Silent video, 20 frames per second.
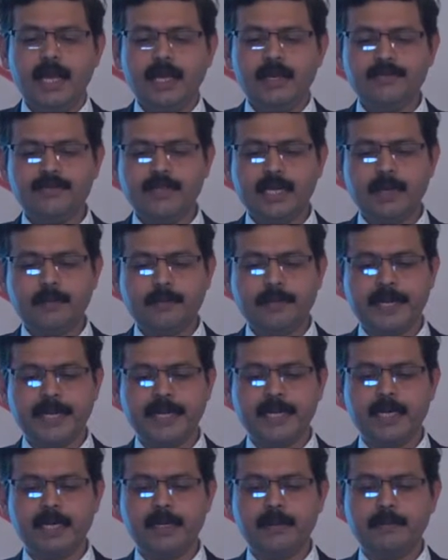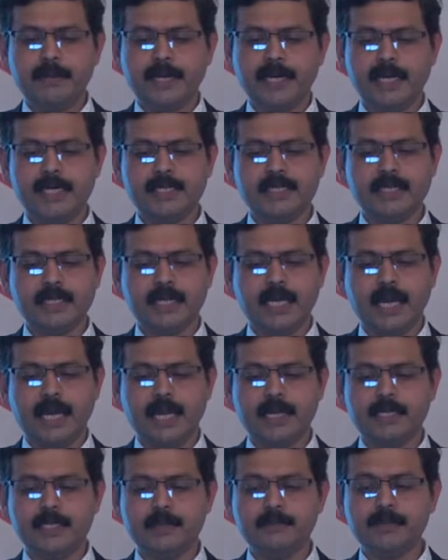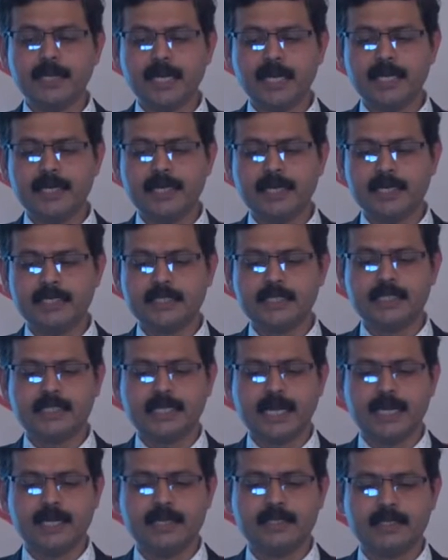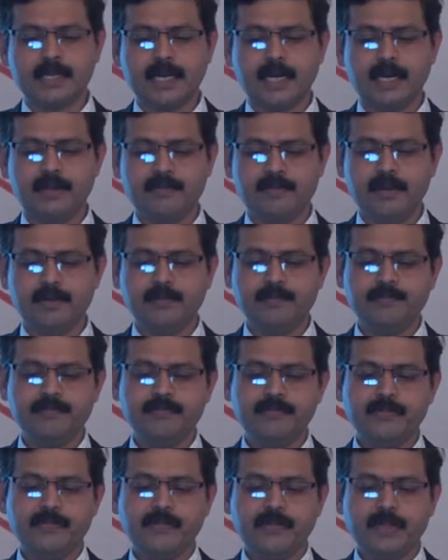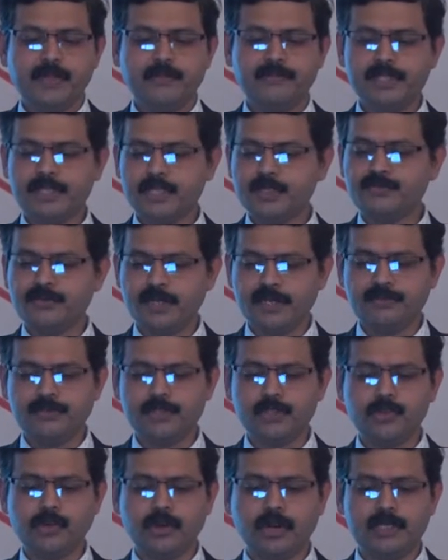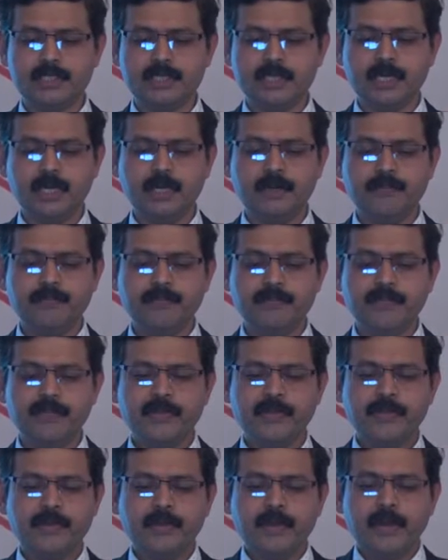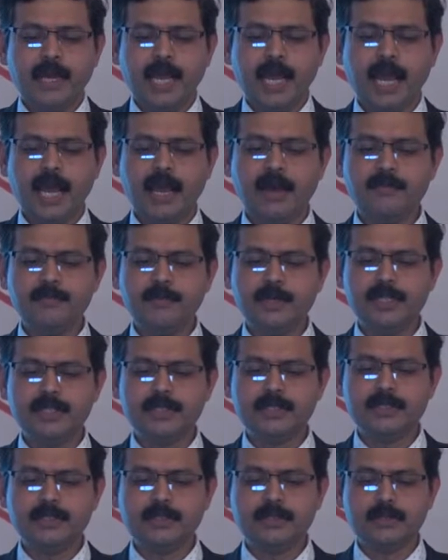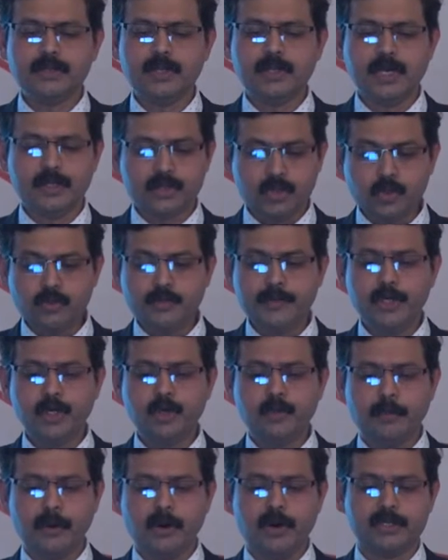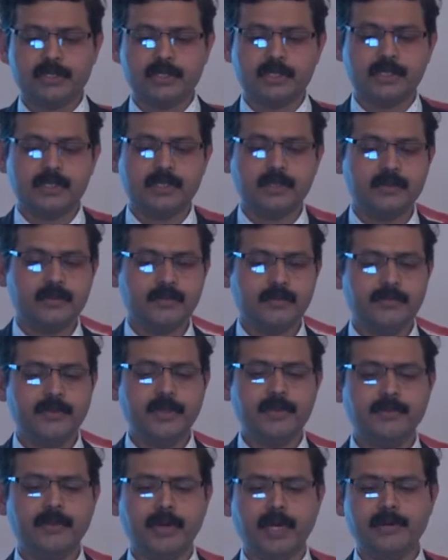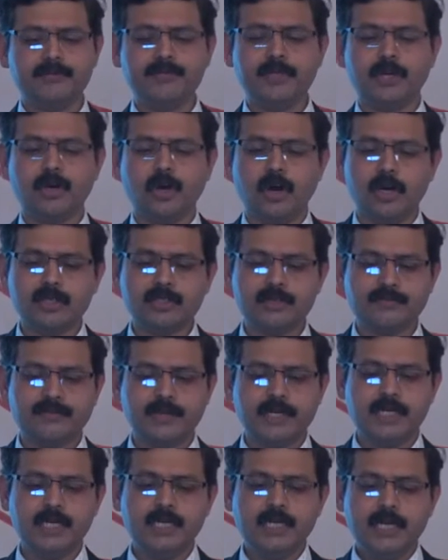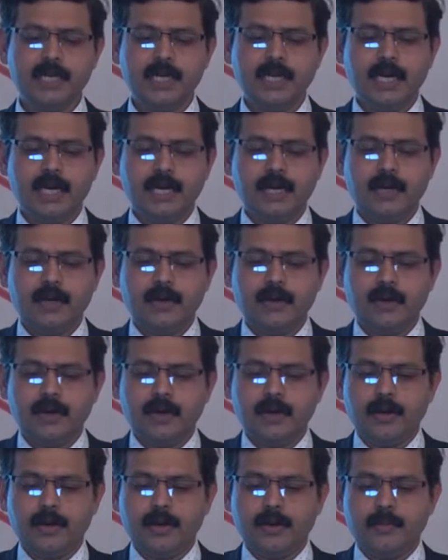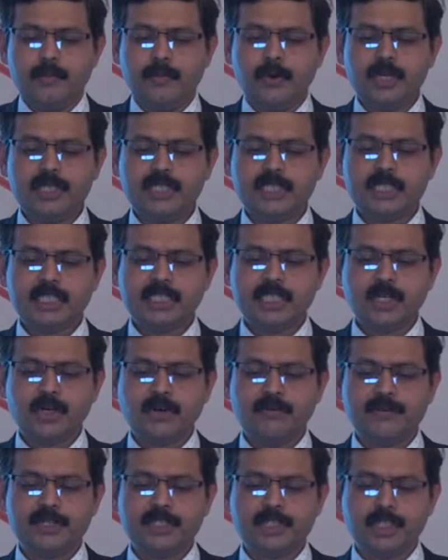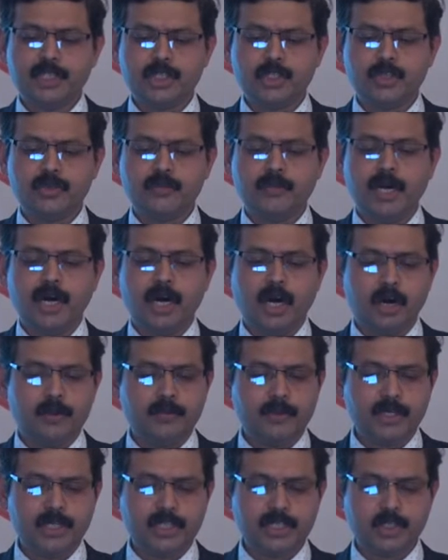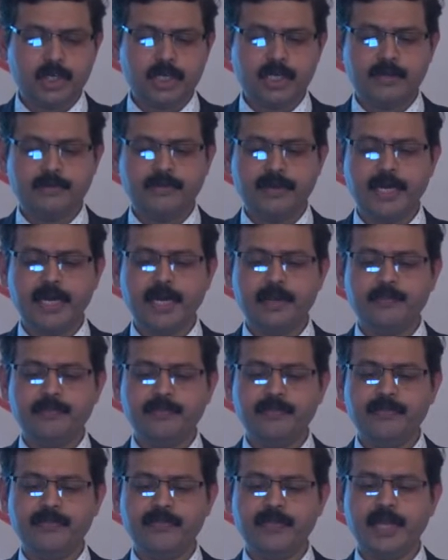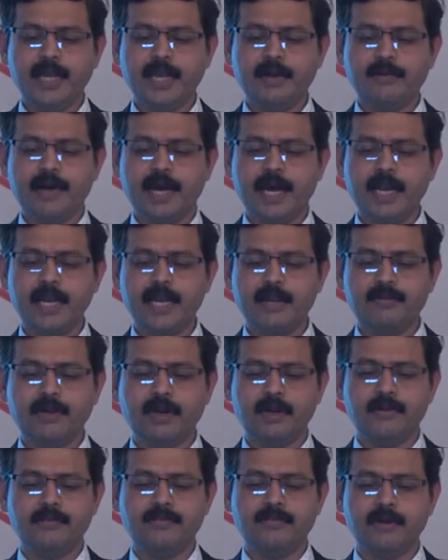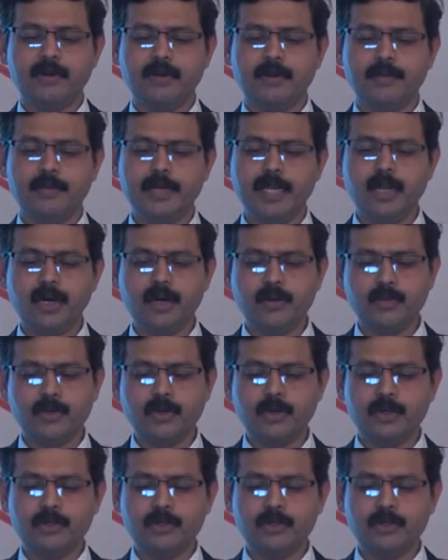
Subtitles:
If they are pregnant, pregnancy can temporarily raise the triglyceride level, which is very physiological. Have been through menopause, which is one of the cause of it. Polycystic ovary syndrome, a hormone disorder where they have higher level of male hormone